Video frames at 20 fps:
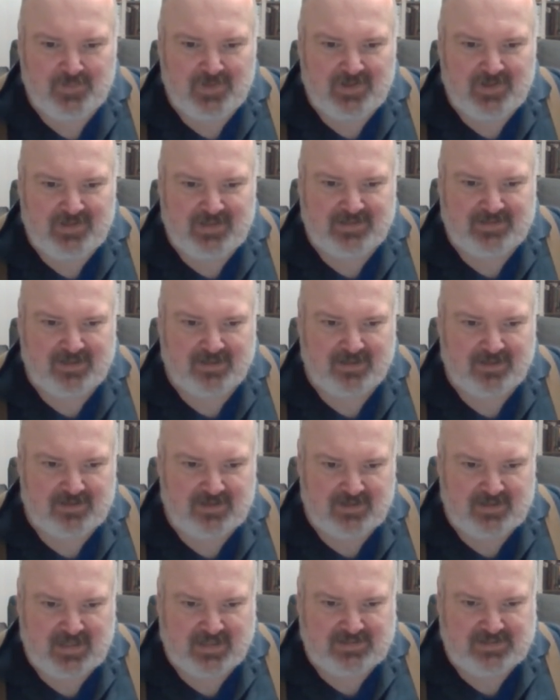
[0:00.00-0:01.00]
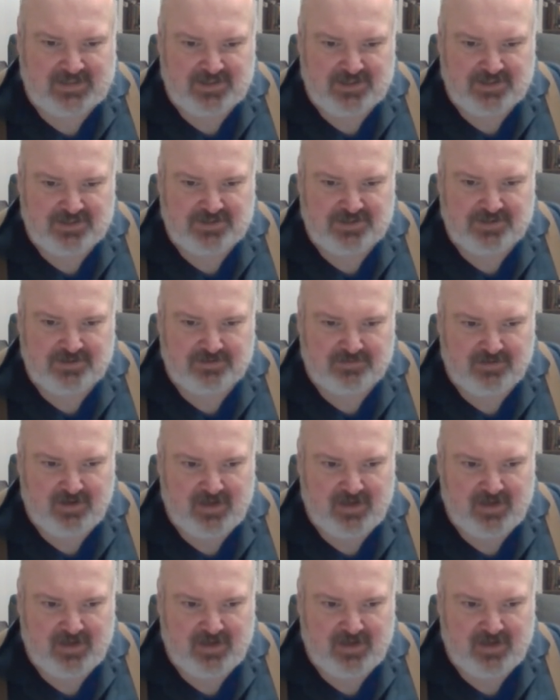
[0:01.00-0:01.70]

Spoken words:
These are the things he needs to do.